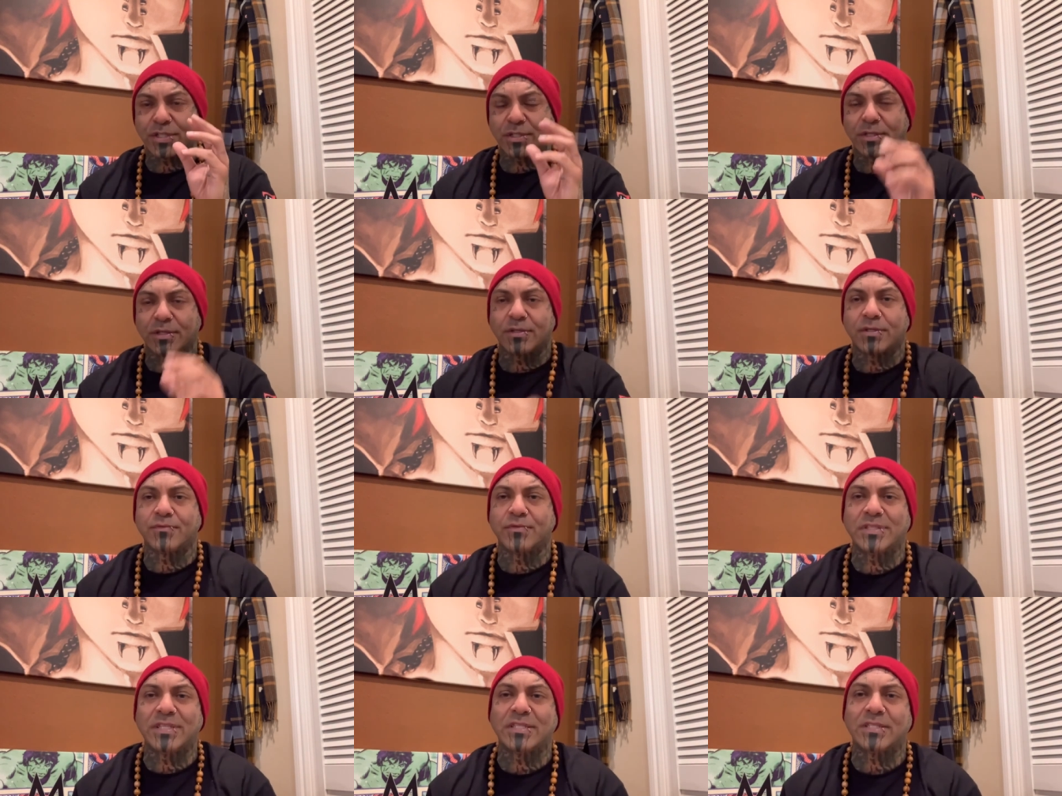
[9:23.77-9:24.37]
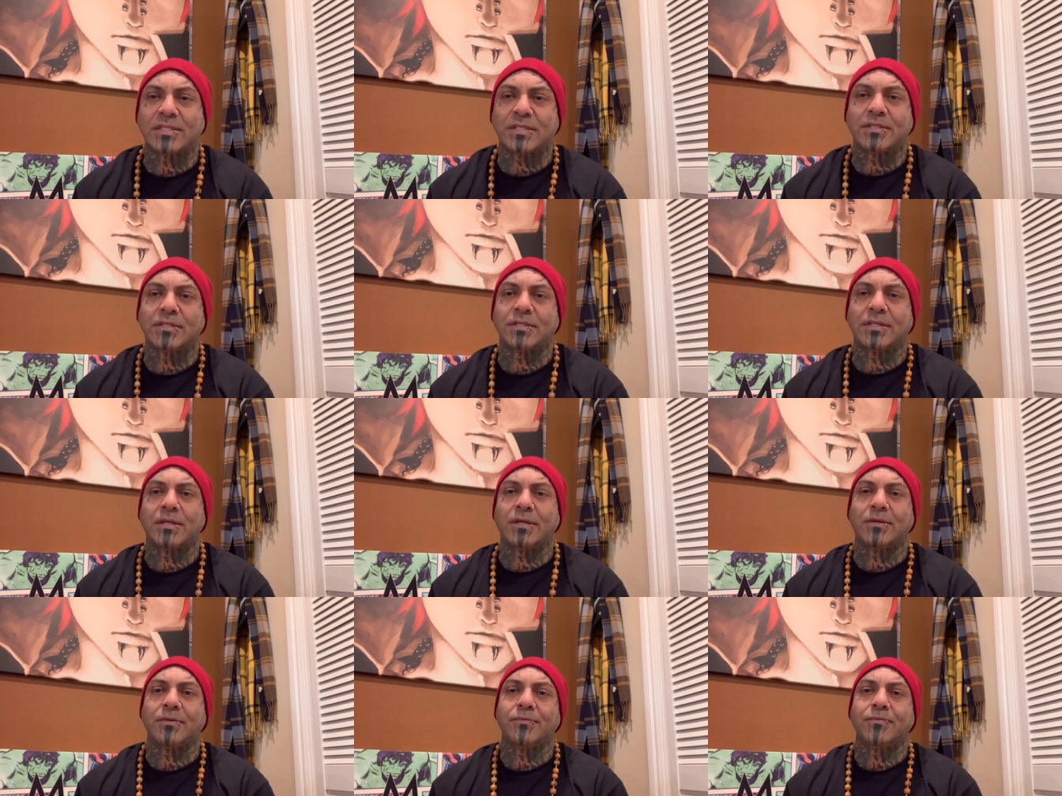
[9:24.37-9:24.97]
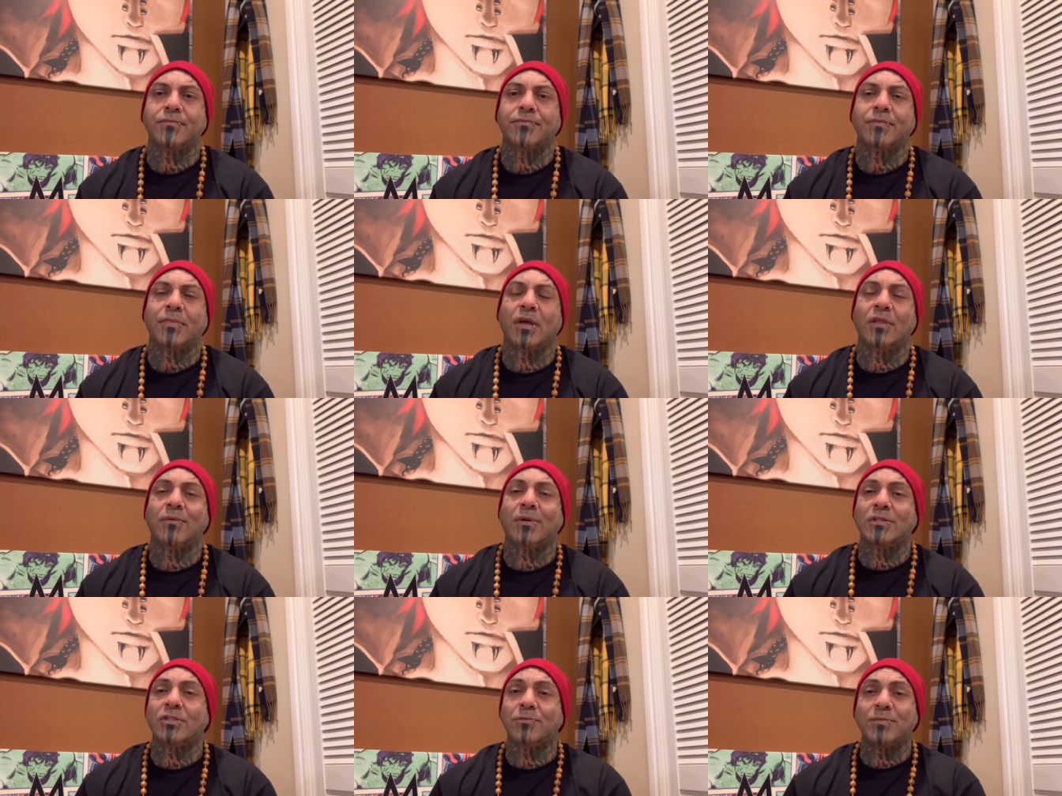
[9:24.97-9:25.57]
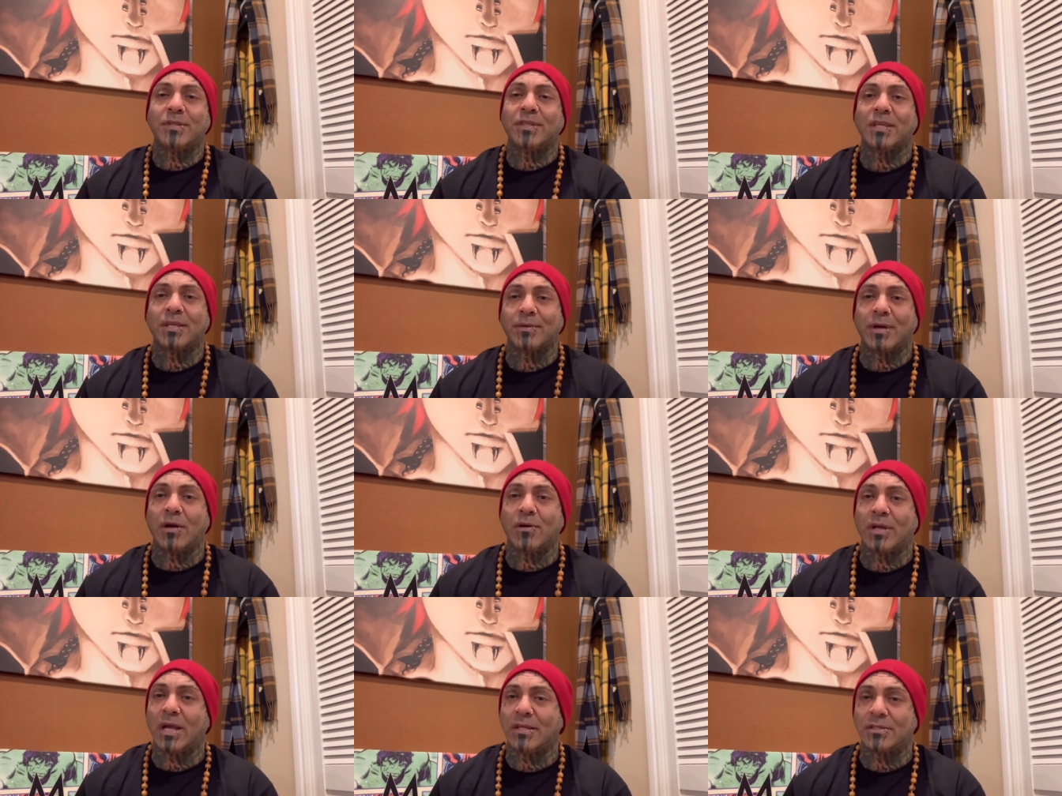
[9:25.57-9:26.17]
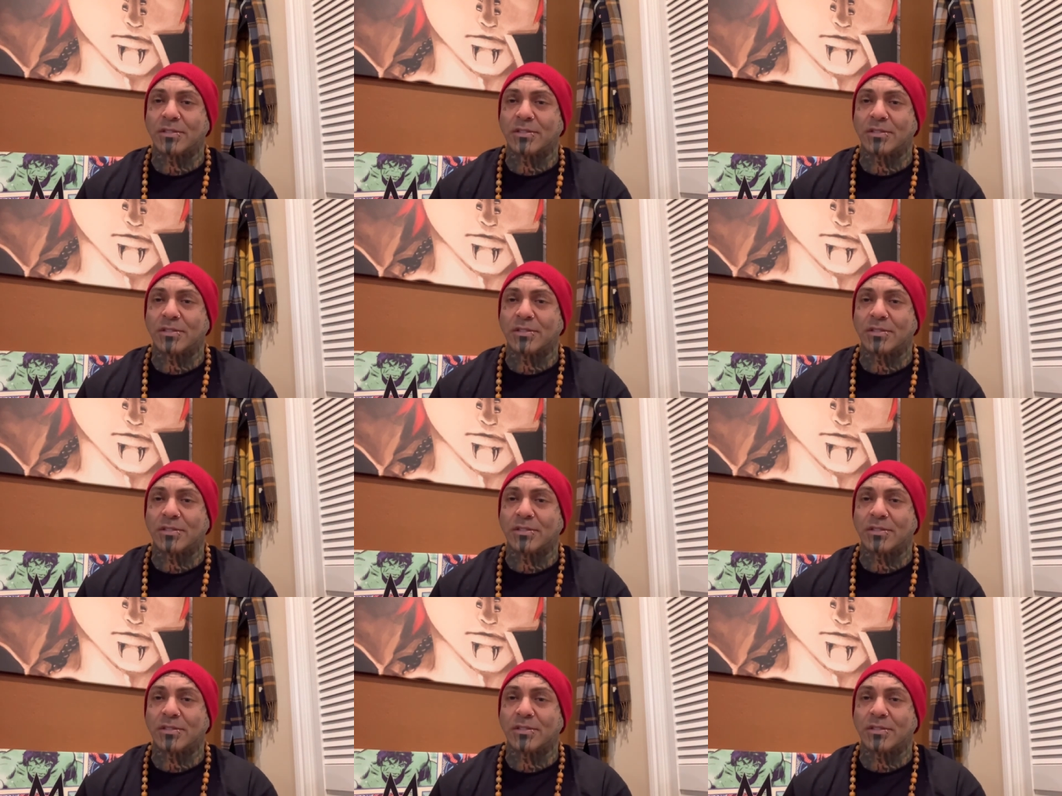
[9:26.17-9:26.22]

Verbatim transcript: There's a resistance there. Otherwise, you'd be thinking about.